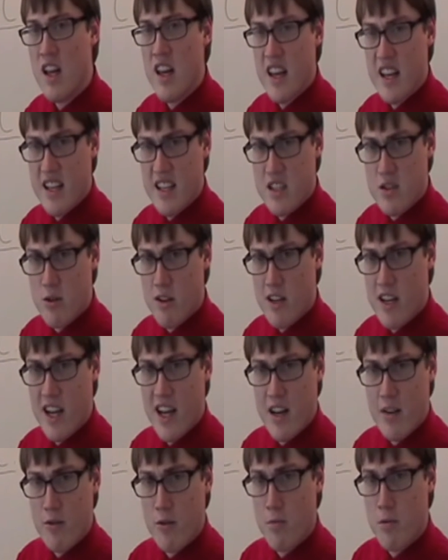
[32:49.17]
and history
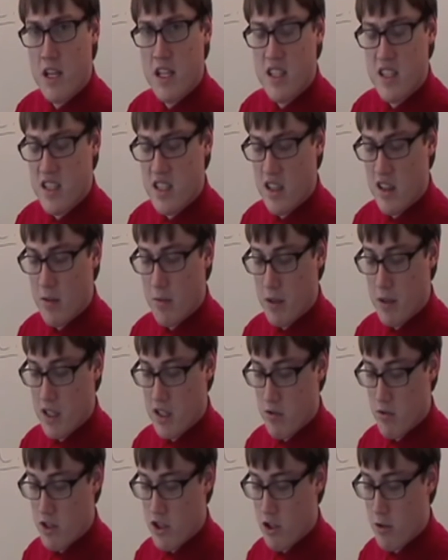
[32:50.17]
kind of repeats itself
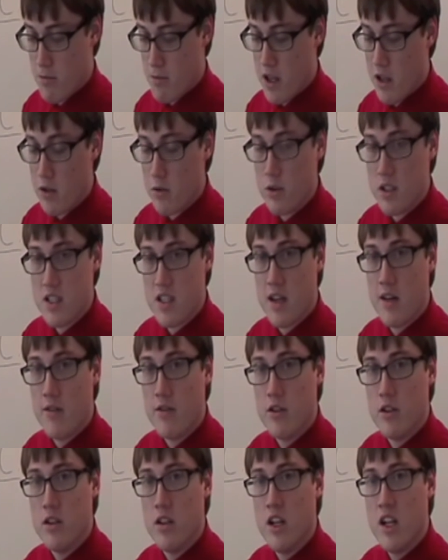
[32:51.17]
because Richard Bell was never